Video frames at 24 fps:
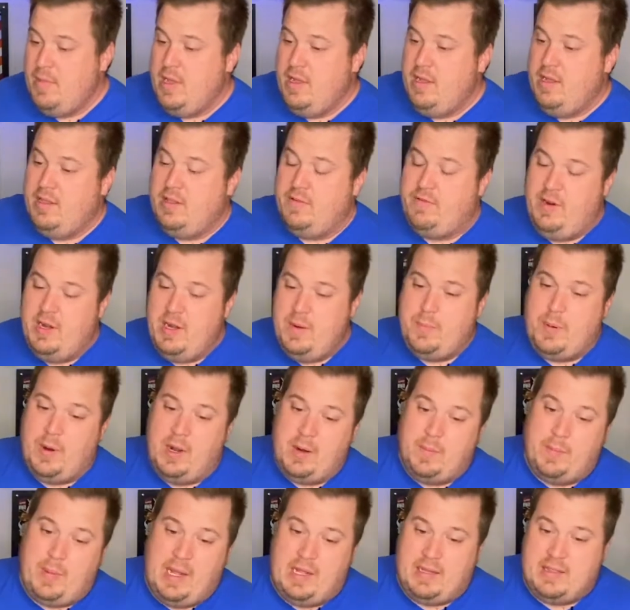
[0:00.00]
the funny part
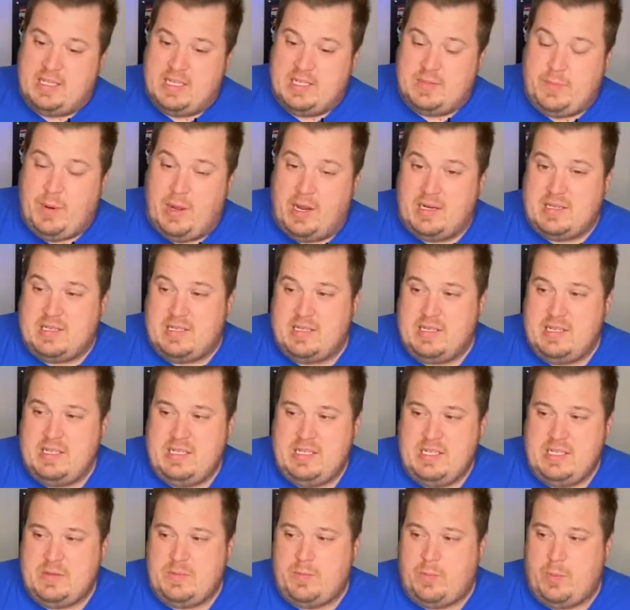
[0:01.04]
about this box is this
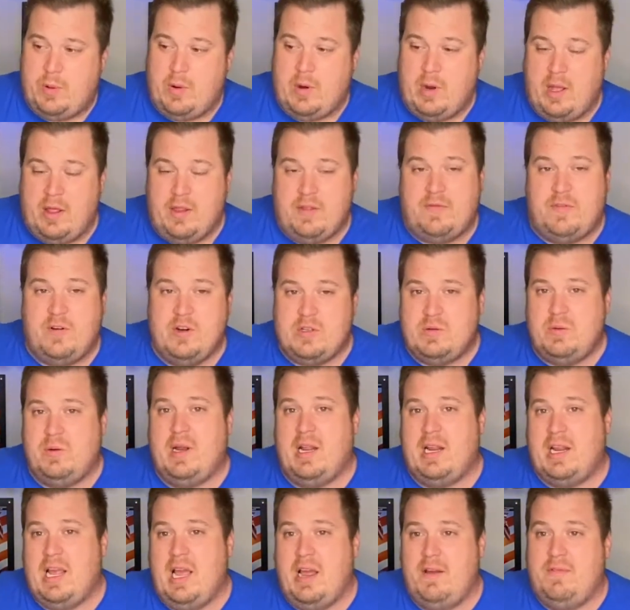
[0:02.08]
is probably the first one I
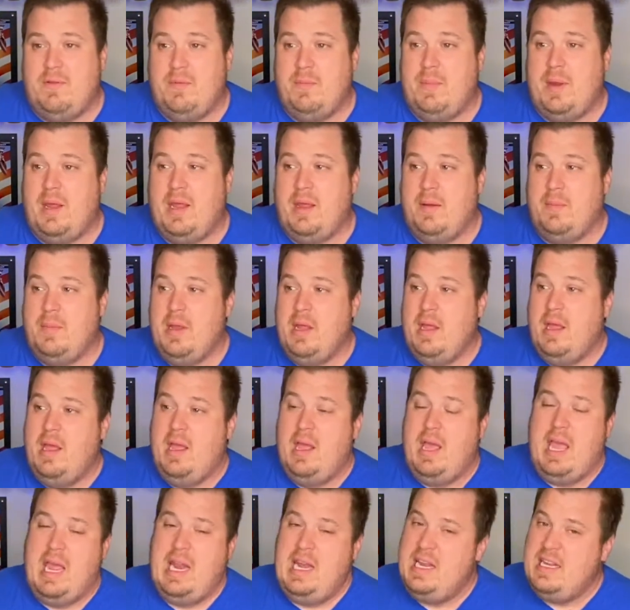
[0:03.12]
got from BAM,
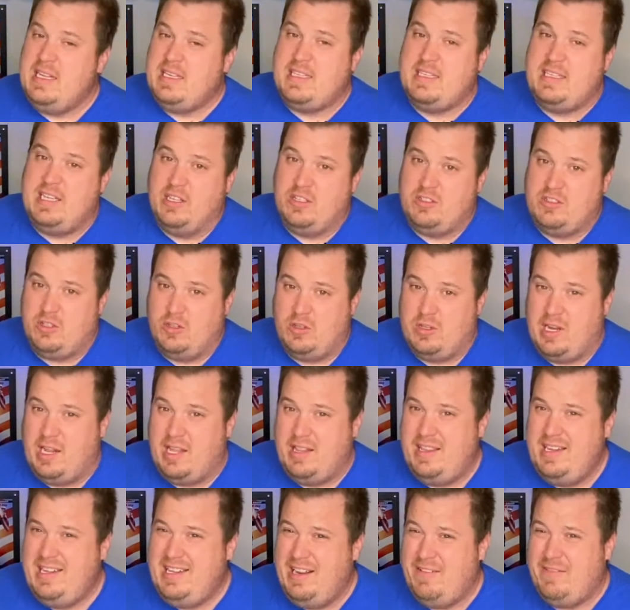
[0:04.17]
and it's still sold out. I
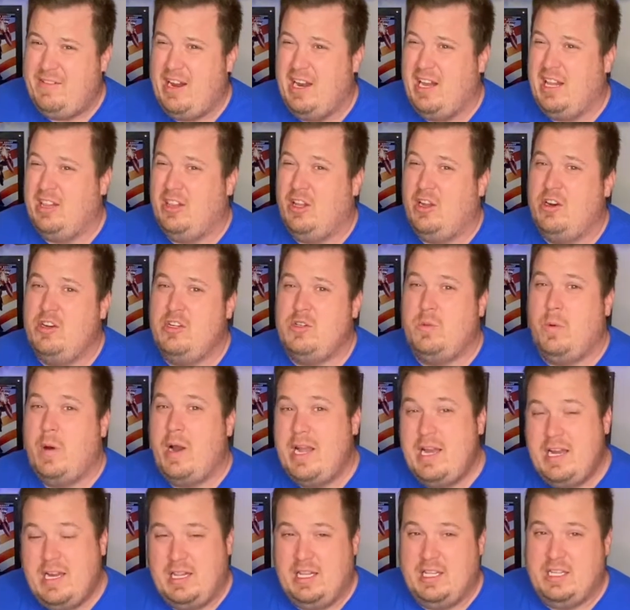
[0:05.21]
think they've got a large
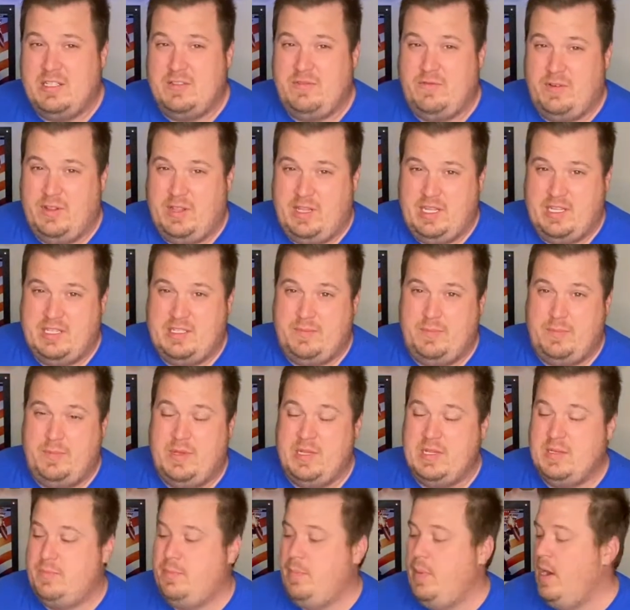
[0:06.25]
waiting list for this
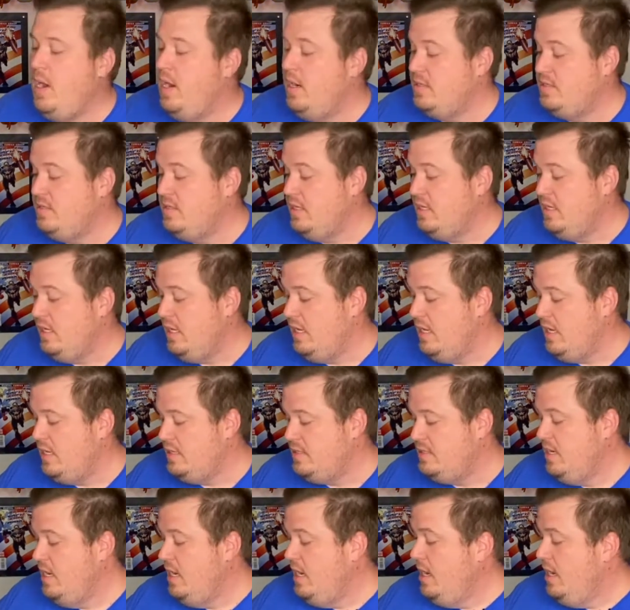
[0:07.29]
box
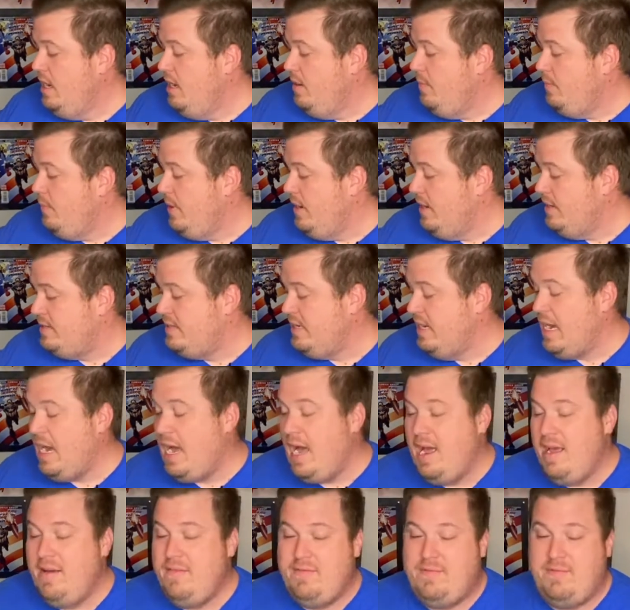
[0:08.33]
nonetheless. But
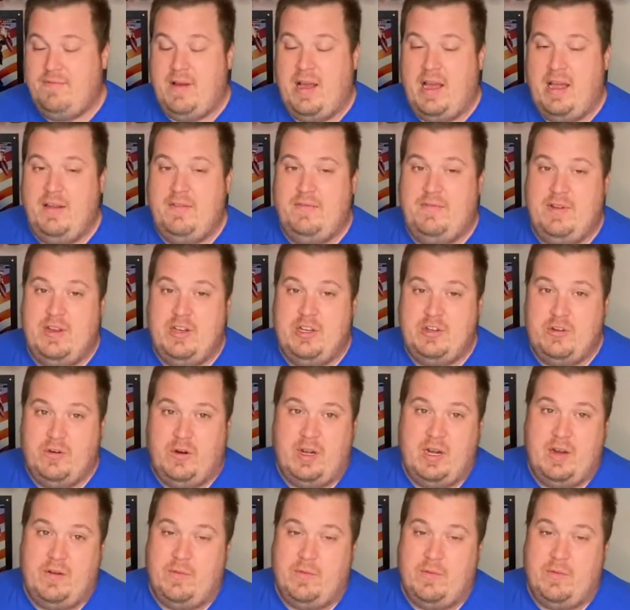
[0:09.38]
I've enjoyed every